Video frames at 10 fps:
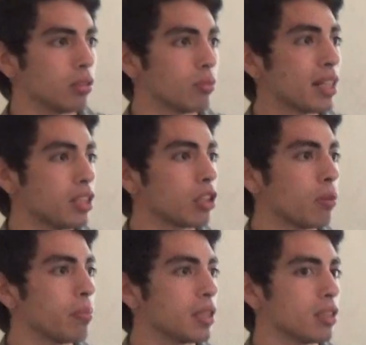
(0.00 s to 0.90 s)
writing
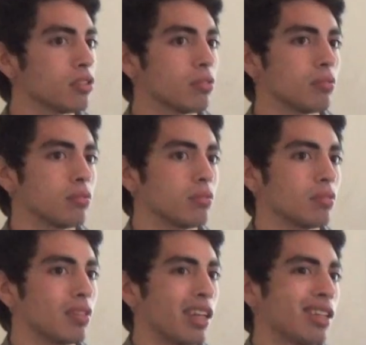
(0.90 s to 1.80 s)
competence,
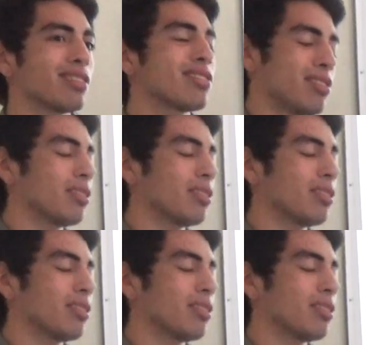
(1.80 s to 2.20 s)
and